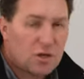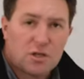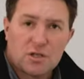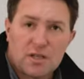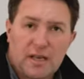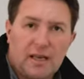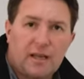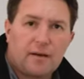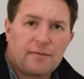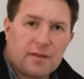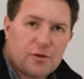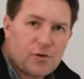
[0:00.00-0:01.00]
to see any
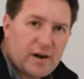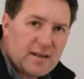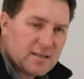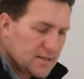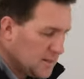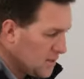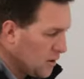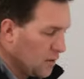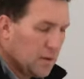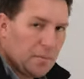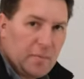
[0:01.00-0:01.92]
of the traces on the